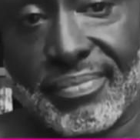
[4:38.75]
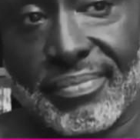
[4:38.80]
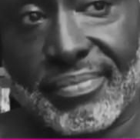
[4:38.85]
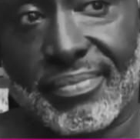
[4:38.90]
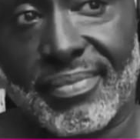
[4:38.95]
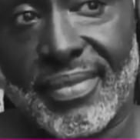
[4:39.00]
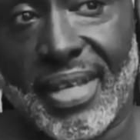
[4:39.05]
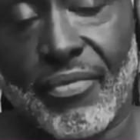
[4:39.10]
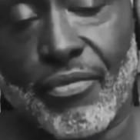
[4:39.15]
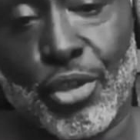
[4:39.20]

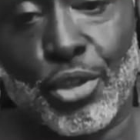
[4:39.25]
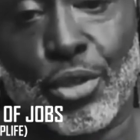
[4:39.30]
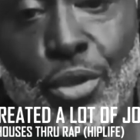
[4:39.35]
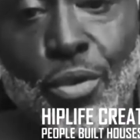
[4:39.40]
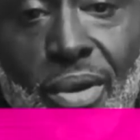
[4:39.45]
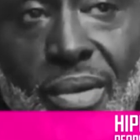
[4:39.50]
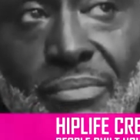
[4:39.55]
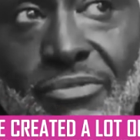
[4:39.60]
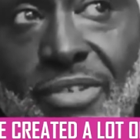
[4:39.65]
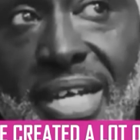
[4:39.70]
even though
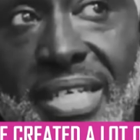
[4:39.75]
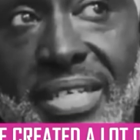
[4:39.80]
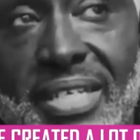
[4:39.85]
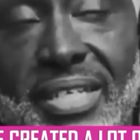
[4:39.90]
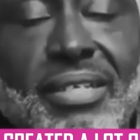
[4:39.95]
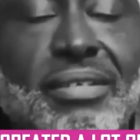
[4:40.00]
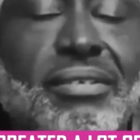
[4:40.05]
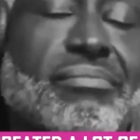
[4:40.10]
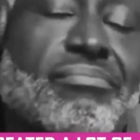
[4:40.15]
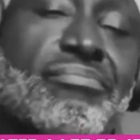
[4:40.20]
I'm Reggie,
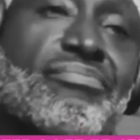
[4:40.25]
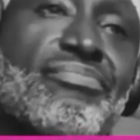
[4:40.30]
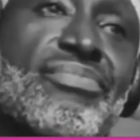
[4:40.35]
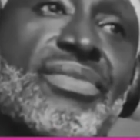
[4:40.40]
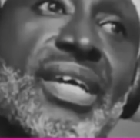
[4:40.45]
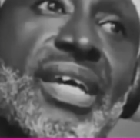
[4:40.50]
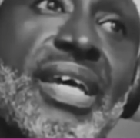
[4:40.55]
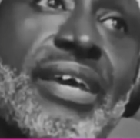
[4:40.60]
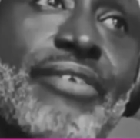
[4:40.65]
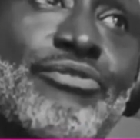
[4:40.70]

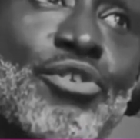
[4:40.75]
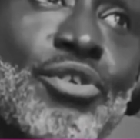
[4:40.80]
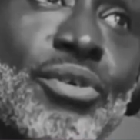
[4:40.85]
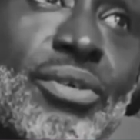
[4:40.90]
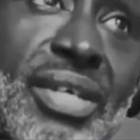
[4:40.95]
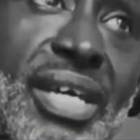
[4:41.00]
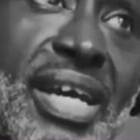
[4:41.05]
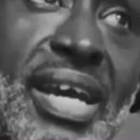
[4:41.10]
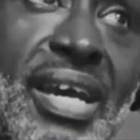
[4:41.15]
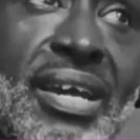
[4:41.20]
if
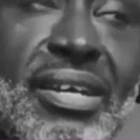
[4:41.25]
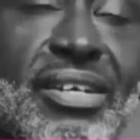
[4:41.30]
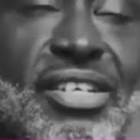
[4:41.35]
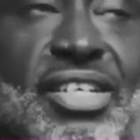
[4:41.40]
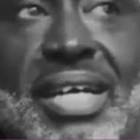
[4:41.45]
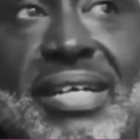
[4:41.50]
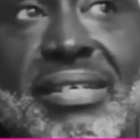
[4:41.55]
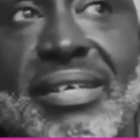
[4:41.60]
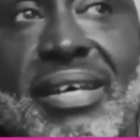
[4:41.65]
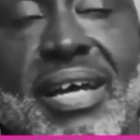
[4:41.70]
today,
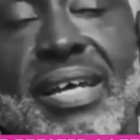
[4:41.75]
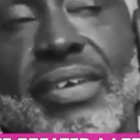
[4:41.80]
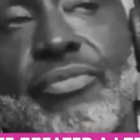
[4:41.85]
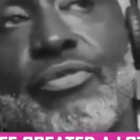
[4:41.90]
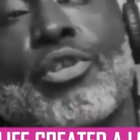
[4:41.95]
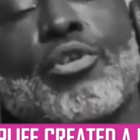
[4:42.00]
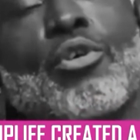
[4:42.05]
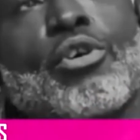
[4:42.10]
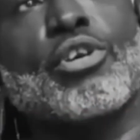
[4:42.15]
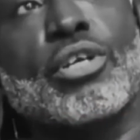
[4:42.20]
Shatta, even
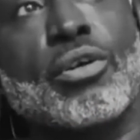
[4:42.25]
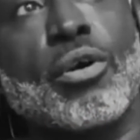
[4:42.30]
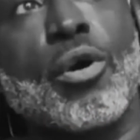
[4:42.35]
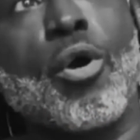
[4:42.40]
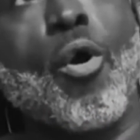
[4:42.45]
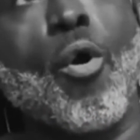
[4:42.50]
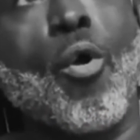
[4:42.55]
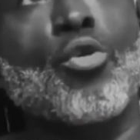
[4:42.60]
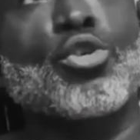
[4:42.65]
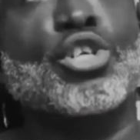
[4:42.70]
though you could
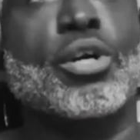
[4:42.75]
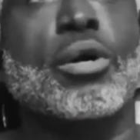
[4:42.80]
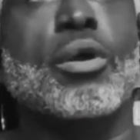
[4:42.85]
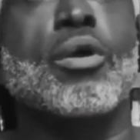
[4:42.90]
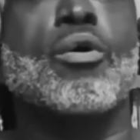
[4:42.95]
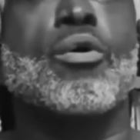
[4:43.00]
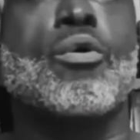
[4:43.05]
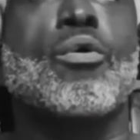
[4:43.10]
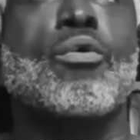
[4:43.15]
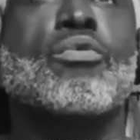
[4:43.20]
hold your
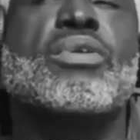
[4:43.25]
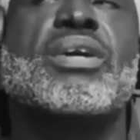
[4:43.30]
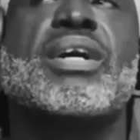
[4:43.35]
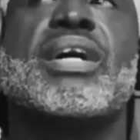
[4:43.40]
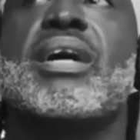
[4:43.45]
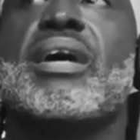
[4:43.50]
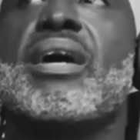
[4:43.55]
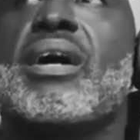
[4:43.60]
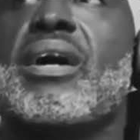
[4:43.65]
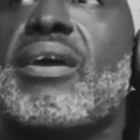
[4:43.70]
own,
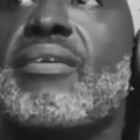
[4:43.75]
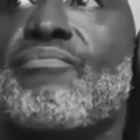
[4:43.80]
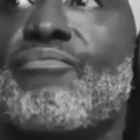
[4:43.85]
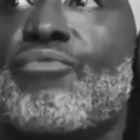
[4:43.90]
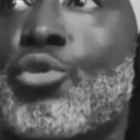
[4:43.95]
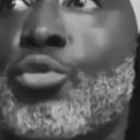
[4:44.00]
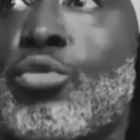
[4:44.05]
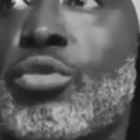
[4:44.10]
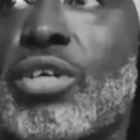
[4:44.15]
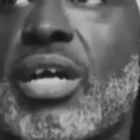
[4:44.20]

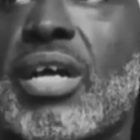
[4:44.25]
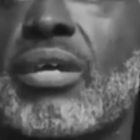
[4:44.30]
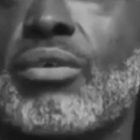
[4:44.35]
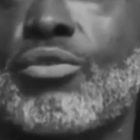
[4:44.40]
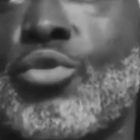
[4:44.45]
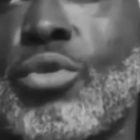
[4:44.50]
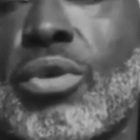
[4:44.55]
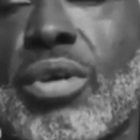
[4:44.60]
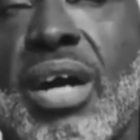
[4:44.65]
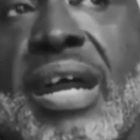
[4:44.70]
do
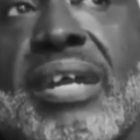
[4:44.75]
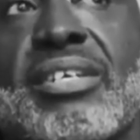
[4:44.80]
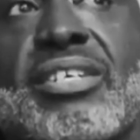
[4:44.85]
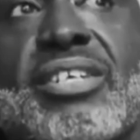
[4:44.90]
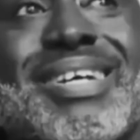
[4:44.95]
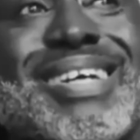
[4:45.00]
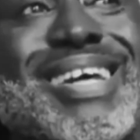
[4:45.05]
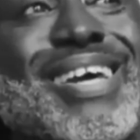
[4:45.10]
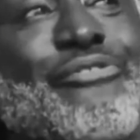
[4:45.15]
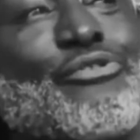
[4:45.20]
a
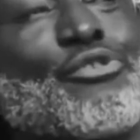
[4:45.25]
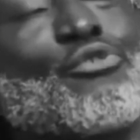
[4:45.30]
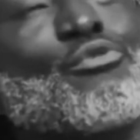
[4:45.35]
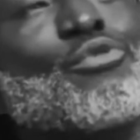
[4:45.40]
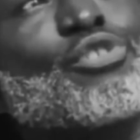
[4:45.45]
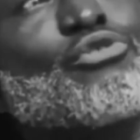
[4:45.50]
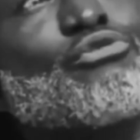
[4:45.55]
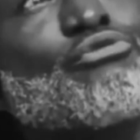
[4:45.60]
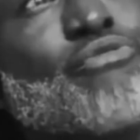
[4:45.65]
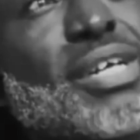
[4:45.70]
concert, if you
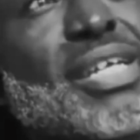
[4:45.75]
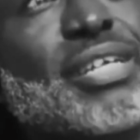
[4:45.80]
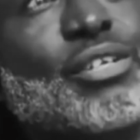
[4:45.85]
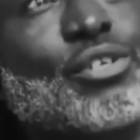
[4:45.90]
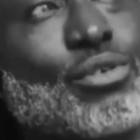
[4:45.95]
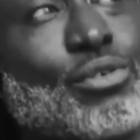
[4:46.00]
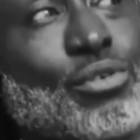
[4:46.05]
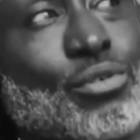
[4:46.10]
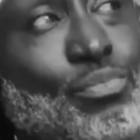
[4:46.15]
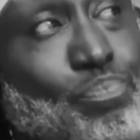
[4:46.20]
was really
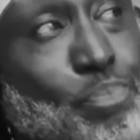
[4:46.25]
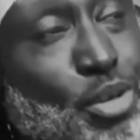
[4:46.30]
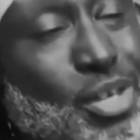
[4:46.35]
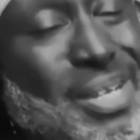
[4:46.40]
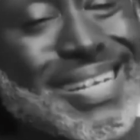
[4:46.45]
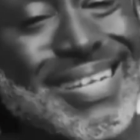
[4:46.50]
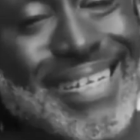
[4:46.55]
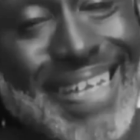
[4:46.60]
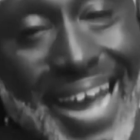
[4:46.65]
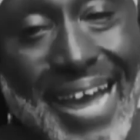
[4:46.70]
to put
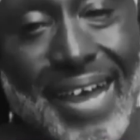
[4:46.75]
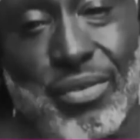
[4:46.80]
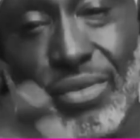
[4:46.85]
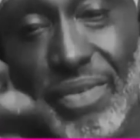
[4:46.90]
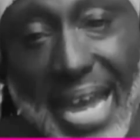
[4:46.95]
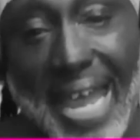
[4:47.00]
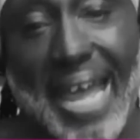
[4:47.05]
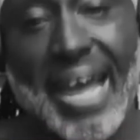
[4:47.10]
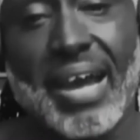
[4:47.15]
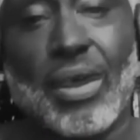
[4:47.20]
it
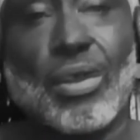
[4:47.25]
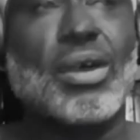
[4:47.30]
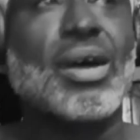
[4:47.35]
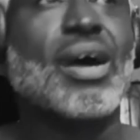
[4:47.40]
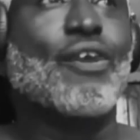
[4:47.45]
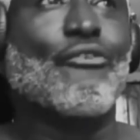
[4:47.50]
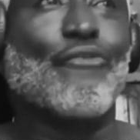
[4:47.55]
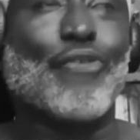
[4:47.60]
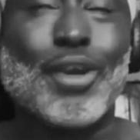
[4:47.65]
down for the